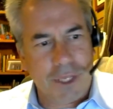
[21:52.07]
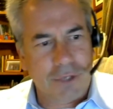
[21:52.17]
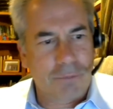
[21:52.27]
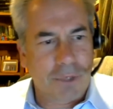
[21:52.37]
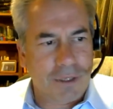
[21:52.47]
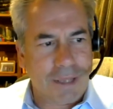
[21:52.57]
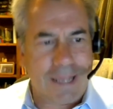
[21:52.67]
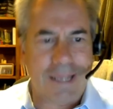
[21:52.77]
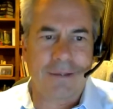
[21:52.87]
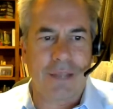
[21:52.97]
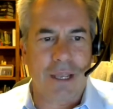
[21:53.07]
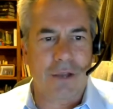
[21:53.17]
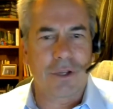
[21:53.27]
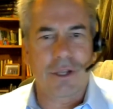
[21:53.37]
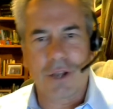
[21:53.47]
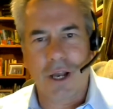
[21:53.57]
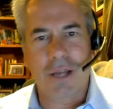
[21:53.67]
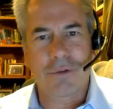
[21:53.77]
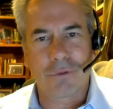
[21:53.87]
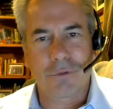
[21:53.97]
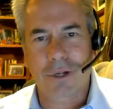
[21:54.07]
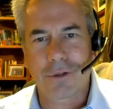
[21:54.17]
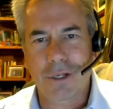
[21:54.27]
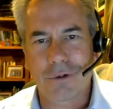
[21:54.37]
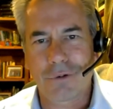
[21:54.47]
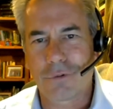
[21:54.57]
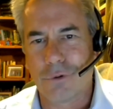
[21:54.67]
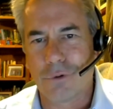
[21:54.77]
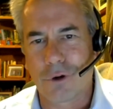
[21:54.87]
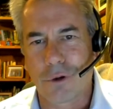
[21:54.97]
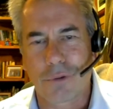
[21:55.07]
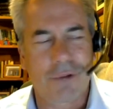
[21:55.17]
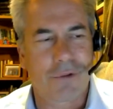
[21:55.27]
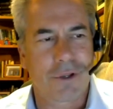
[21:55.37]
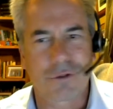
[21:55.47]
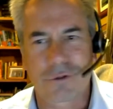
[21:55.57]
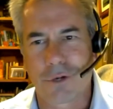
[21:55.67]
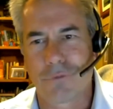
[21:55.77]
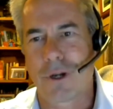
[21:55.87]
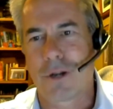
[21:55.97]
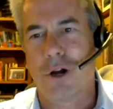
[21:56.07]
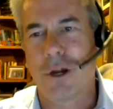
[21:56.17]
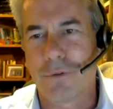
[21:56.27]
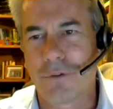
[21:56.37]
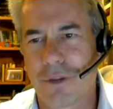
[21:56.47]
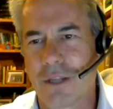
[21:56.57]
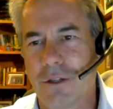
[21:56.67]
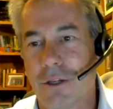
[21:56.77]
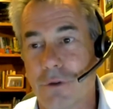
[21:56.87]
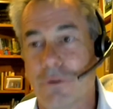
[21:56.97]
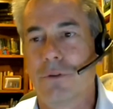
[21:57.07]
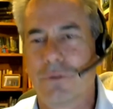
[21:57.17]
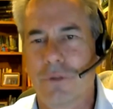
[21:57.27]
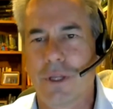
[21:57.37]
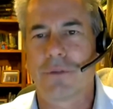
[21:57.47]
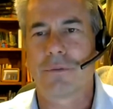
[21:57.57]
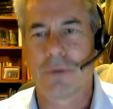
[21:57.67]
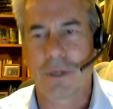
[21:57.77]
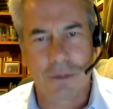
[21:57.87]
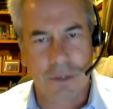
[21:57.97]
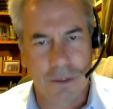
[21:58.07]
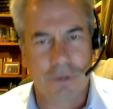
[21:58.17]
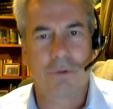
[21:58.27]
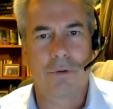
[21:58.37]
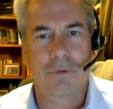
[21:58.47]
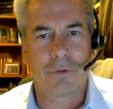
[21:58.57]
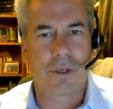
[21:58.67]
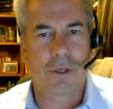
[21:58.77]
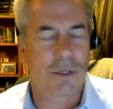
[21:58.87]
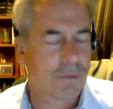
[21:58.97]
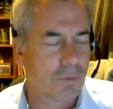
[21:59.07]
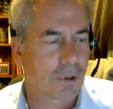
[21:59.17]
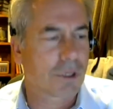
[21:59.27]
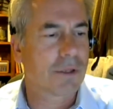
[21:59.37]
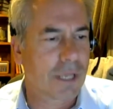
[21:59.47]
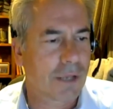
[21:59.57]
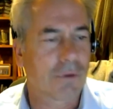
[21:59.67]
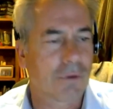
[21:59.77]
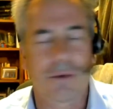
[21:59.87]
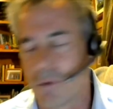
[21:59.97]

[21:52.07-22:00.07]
things being handed down on high from regulators or private industry running off and saying, here, use this, right? It was working together